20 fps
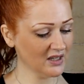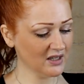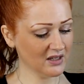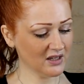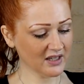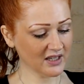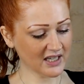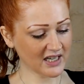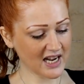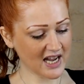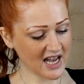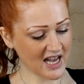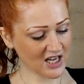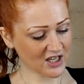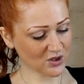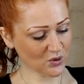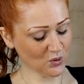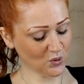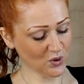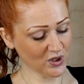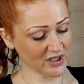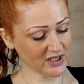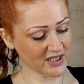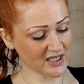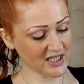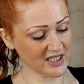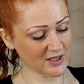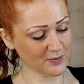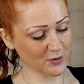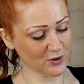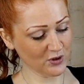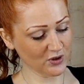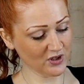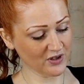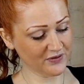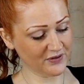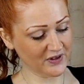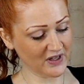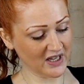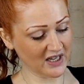Now I'm going to add 1 teaspoon
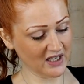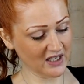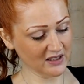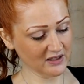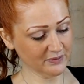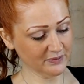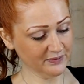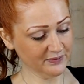of vanilla